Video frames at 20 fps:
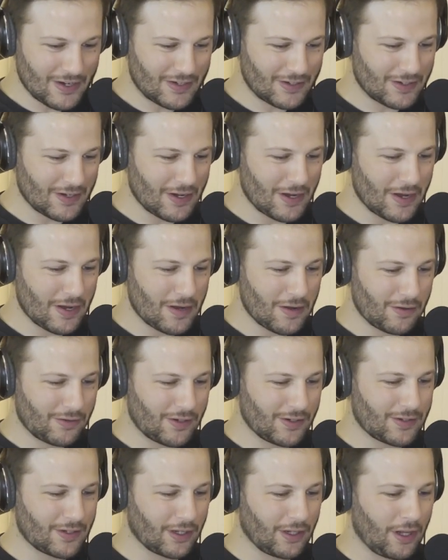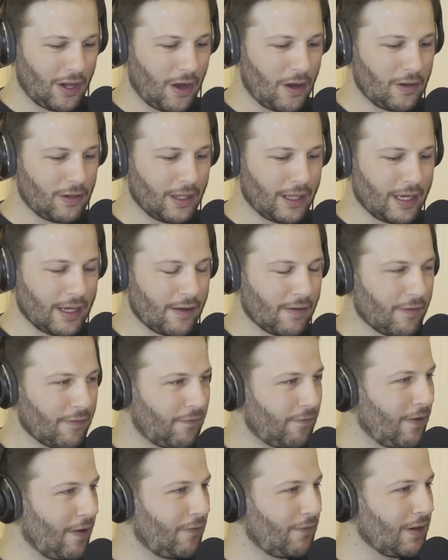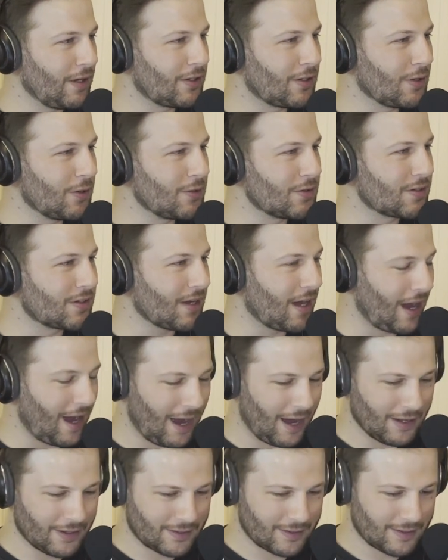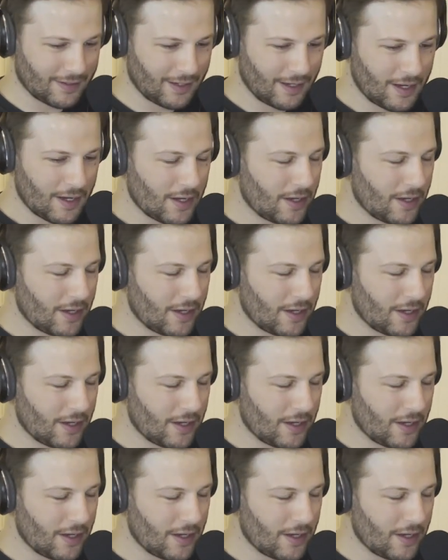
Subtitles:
just a lowly 52 starts.